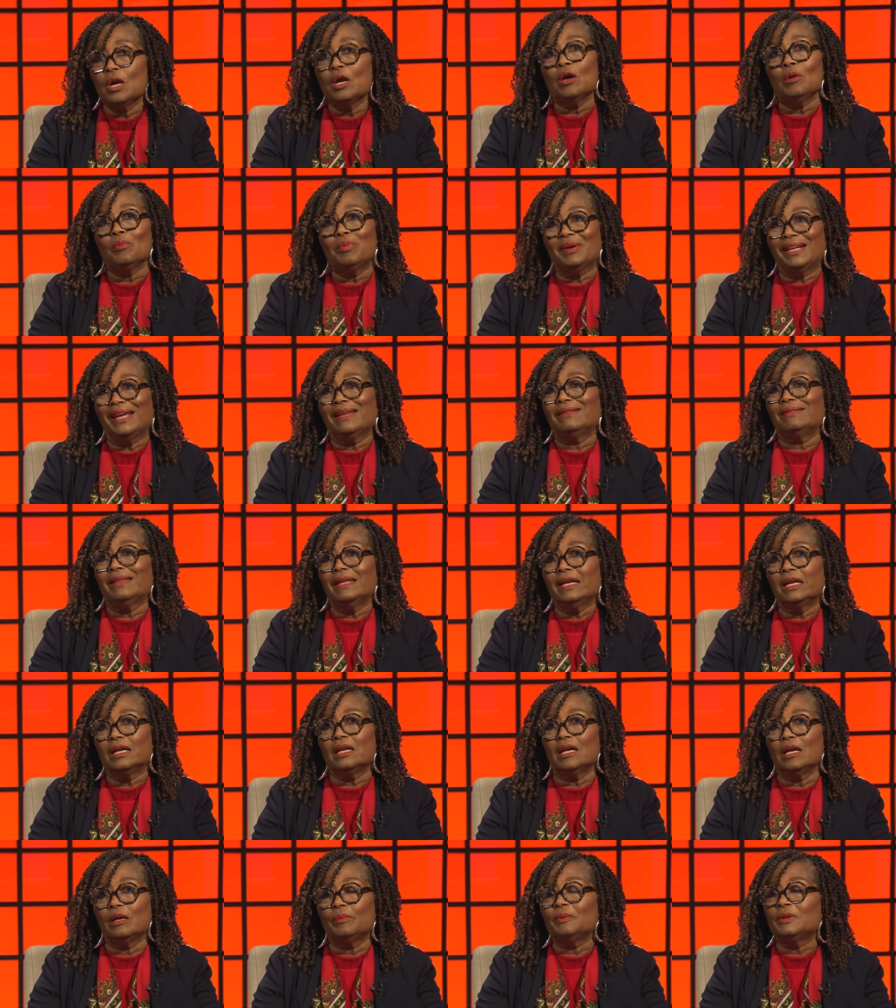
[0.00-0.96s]
But I think
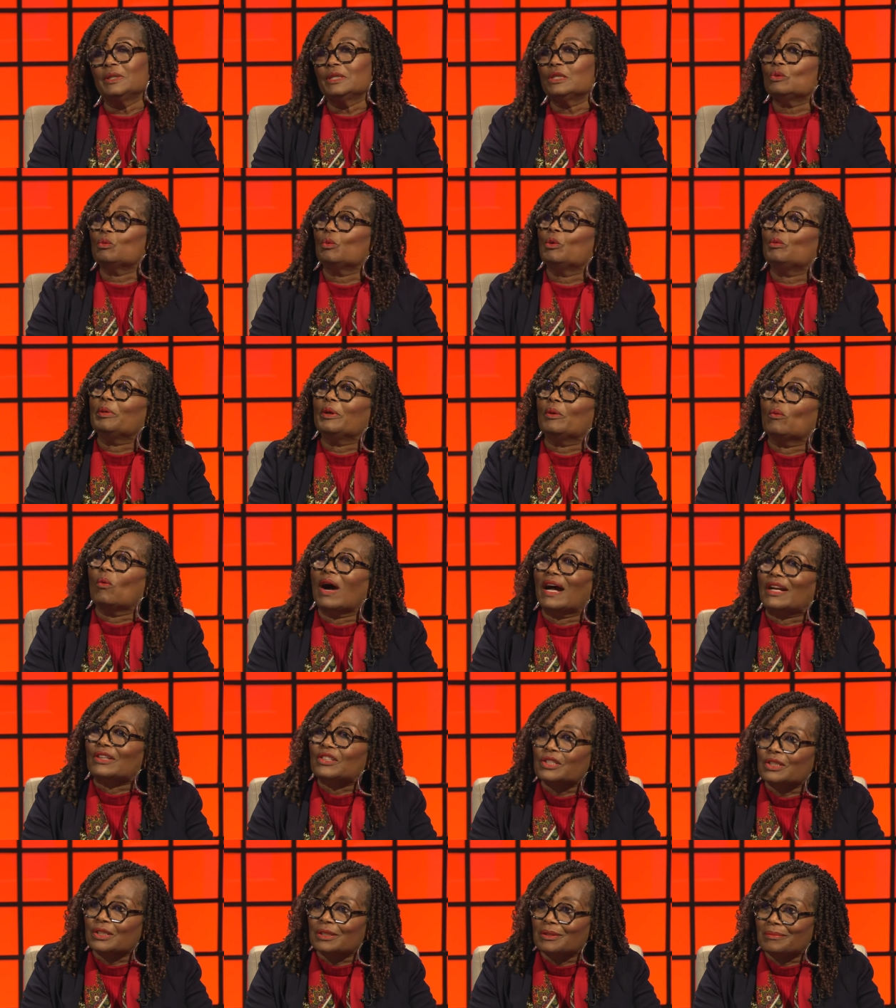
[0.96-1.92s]
companies will be
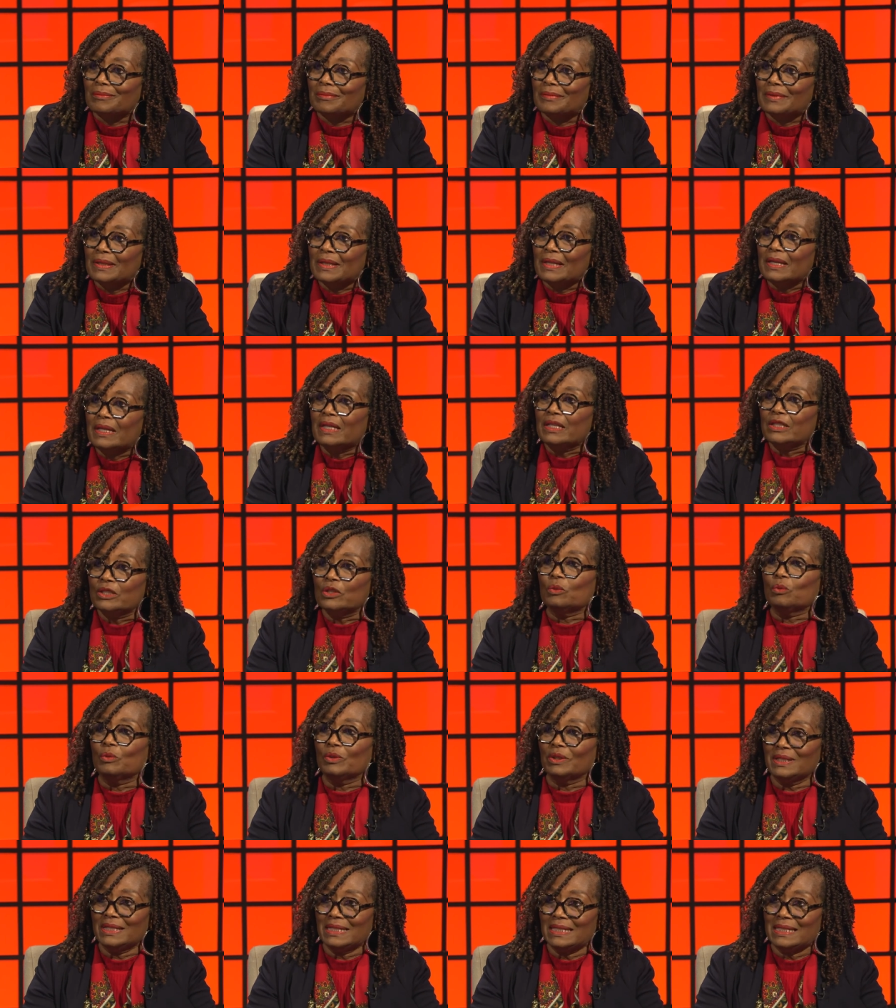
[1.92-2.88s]
watching to
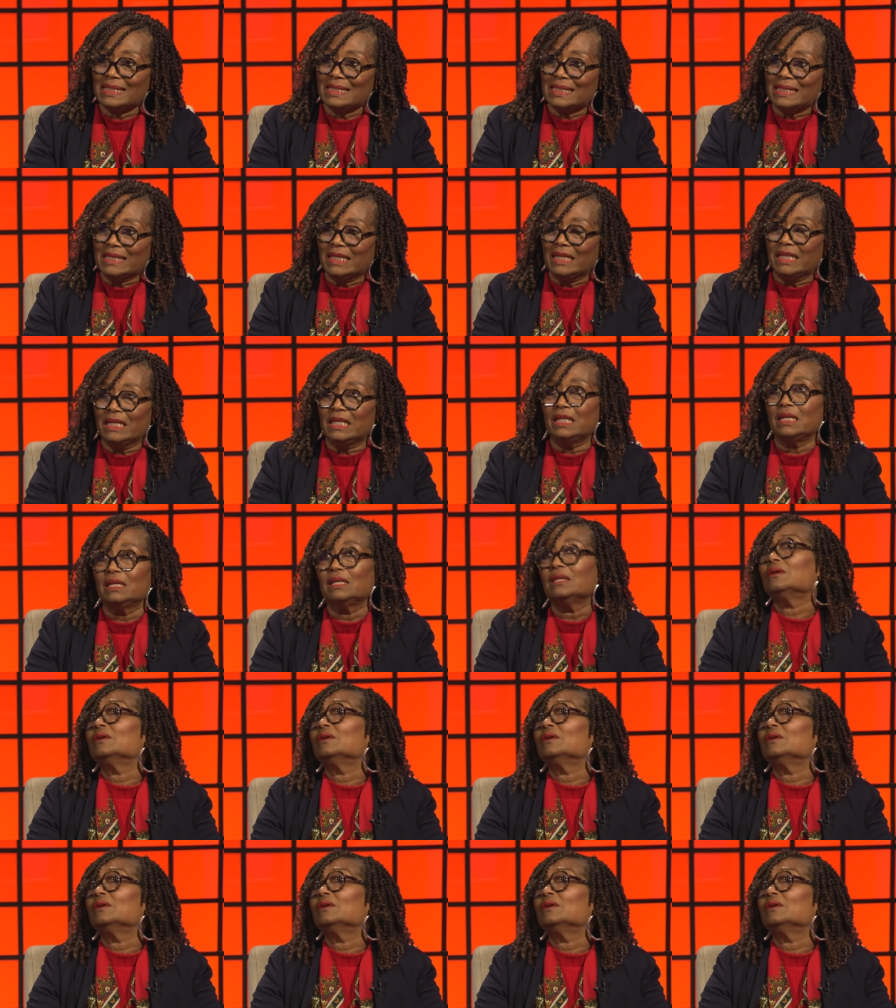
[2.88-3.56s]
really see